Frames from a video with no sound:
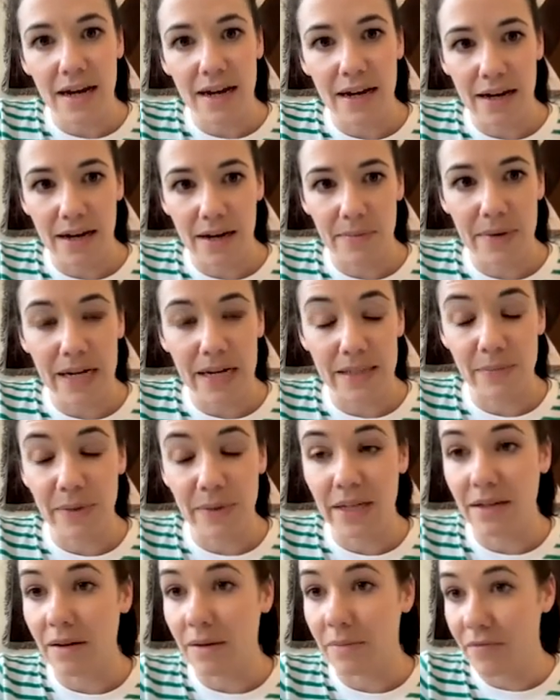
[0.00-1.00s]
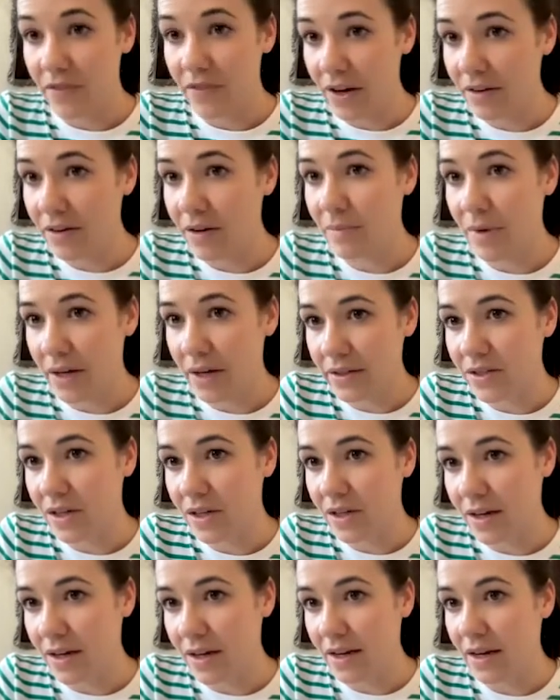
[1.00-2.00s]
has been very much
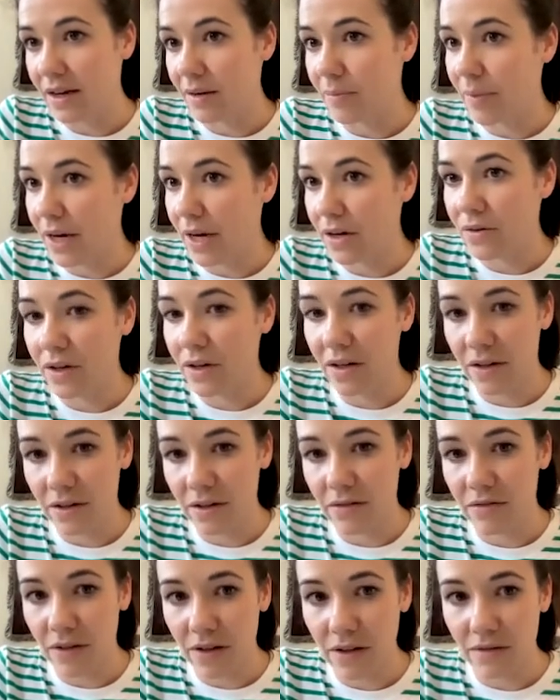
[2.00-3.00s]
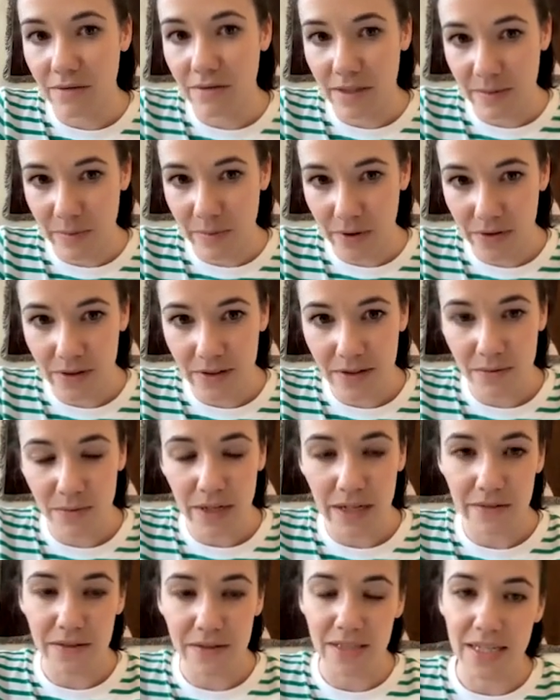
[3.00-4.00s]
a power over response. We
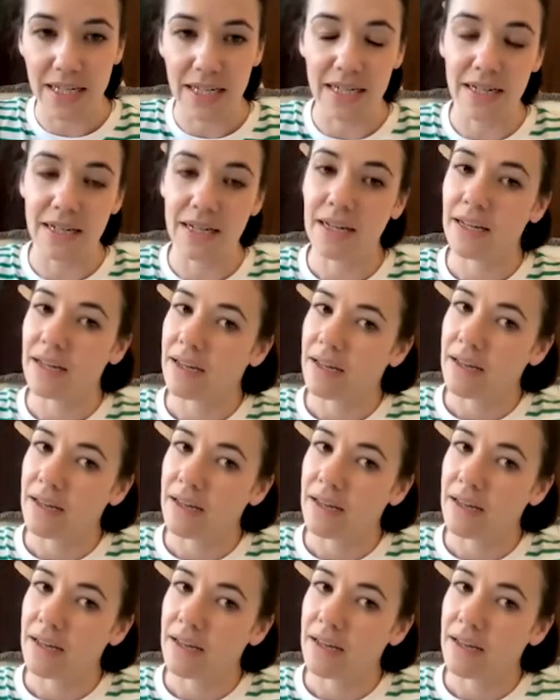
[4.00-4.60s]
have seen